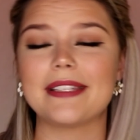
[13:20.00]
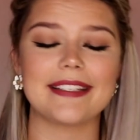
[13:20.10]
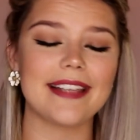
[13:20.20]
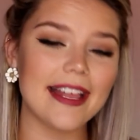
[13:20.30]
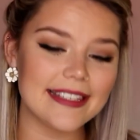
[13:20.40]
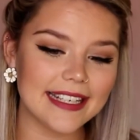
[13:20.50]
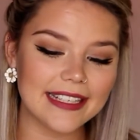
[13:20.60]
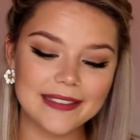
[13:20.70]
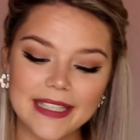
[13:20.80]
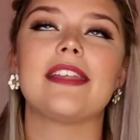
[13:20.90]
exciting.
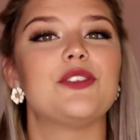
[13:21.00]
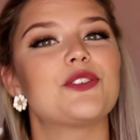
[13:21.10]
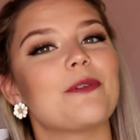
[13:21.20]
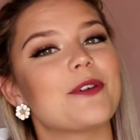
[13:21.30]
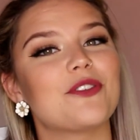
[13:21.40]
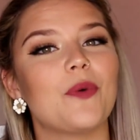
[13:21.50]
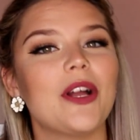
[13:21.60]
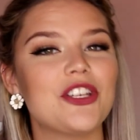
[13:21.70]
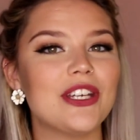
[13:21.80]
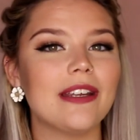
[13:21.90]
Thank you so much for
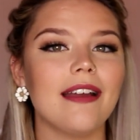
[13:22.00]
watching.